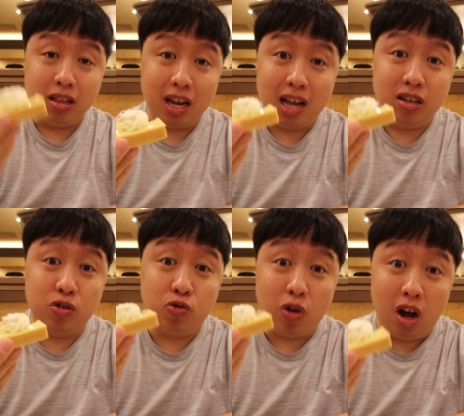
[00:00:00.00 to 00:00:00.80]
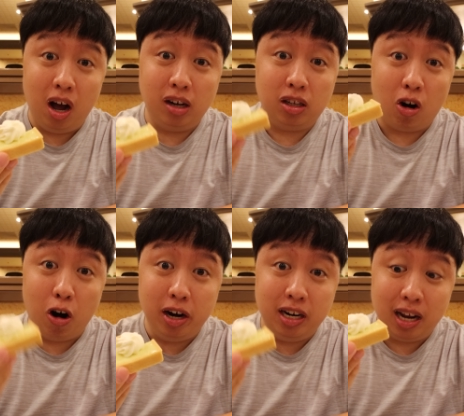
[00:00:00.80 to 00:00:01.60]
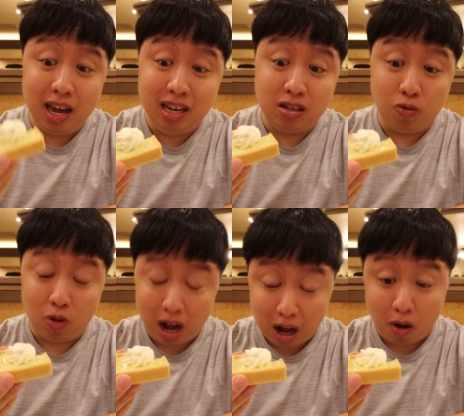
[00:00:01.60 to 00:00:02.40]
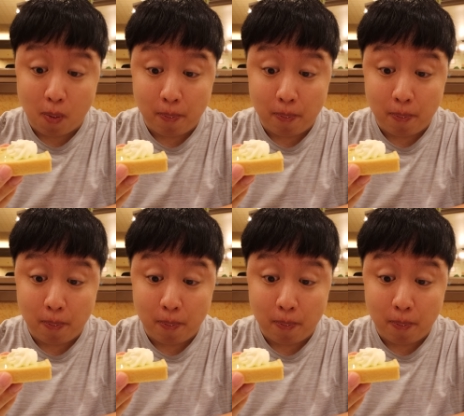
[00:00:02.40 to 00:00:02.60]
That has a strong tarty taste. Wow.